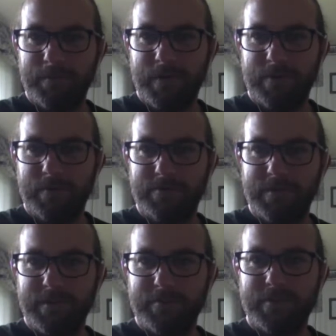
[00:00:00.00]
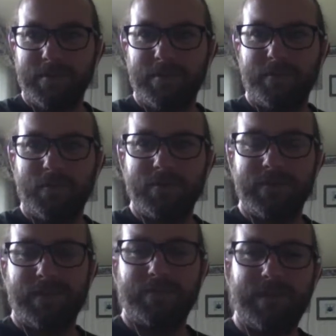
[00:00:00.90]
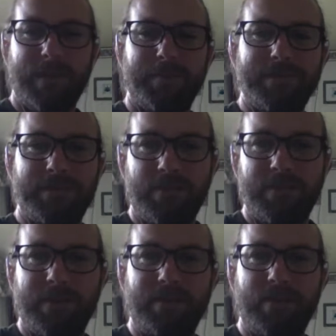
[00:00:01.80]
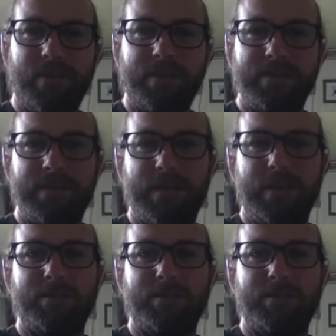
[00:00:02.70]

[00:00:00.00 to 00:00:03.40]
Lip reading: I call dibs on the first set of diamonds. They're not even the hardest thing.